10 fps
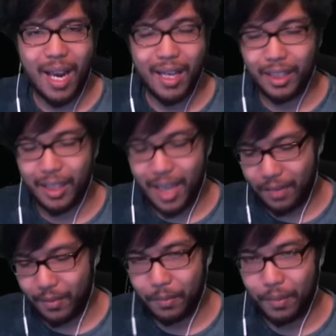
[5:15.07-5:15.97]
actually
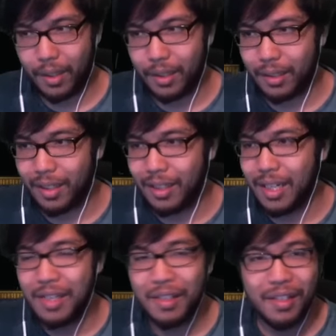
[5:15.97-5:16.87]
haven't bought it yet. I
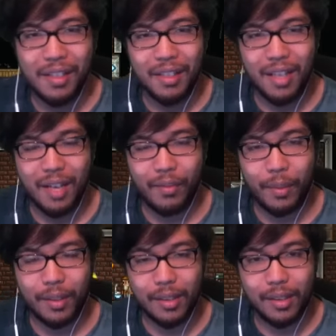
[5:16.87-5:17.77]
haven't
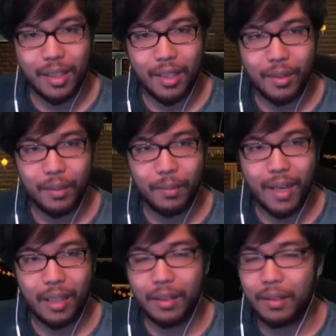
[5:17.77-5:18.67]
bought the Celestial
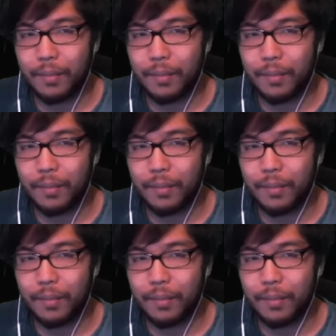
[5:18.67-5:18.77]
magnet.